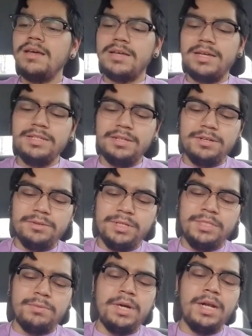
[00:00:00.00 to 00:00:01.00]
that's another
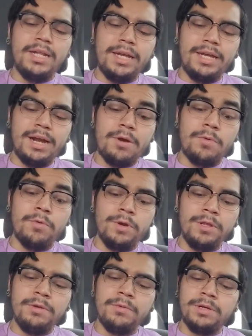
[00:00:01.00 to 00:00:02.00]
reason why like I
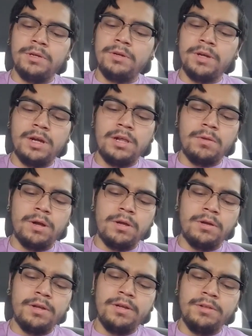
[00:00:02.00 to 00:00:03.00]
really want to go to
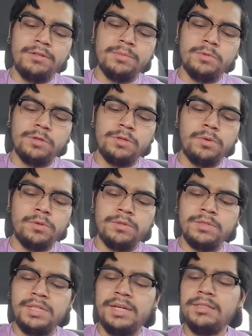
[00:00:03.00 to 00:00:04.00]
Colorado. I know there's more northern
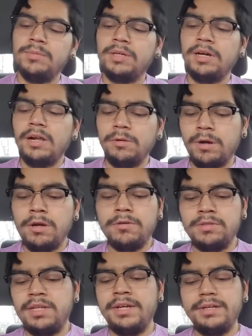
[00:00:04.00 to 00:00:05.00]
states, but Colorado
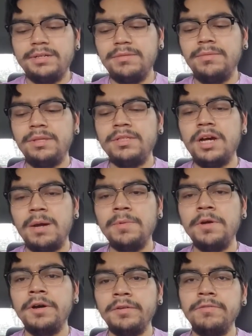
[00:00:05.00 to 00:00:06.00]
is like the top
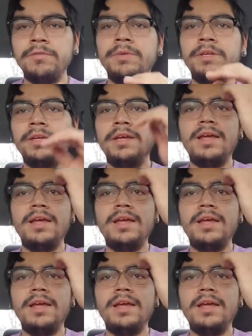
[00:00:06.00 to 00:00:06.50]
dog for me.